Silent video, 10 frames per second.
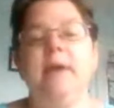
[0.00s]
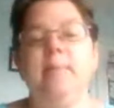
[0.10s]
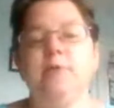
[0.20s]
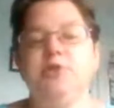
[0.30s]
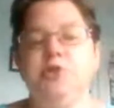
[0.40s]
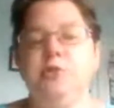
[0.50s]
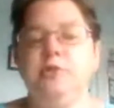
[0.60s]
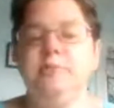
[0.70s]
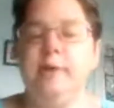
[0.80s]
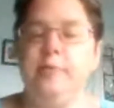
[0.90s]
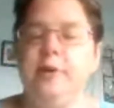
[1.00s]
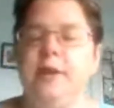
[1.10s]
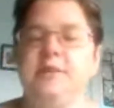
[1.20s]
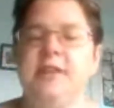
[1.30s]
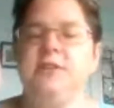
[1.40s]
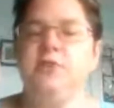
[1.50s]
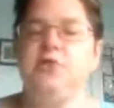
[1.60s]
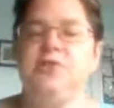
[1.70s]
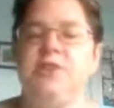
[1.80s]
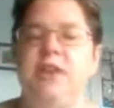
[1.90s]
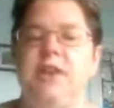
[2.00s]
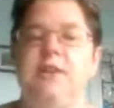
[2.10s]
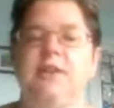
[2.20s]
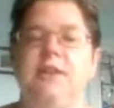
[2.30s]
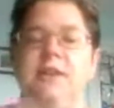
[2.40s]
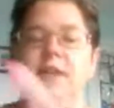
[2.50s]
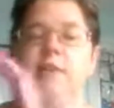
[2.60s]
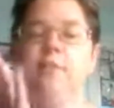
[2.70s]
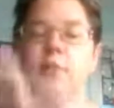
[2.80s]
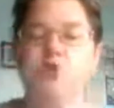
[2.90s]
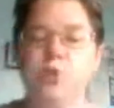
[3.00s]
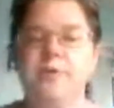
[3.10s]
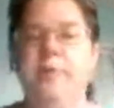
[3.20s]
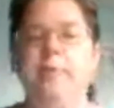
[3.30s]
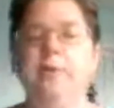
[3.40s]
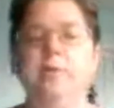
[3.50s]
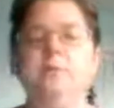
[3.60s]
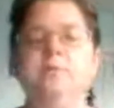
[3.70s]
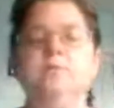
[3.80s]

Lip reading: able to use my booking site to send an e-brochure off to people.